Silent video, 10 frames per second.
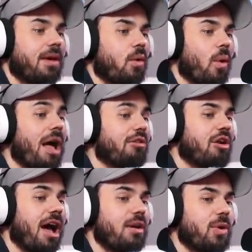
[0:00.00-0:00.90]
Well
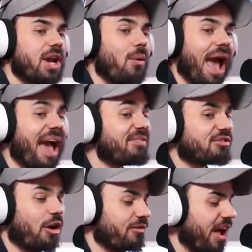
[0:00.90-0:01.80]
done. We don't have
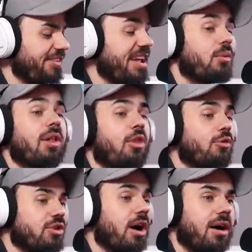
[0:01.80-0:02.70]
this artifact yet. Well,
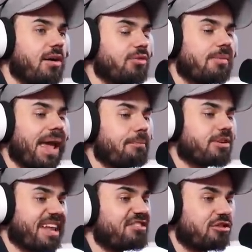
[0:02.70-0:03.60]
no, duh. It was in my
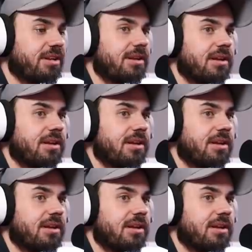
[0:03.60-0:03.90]
possession.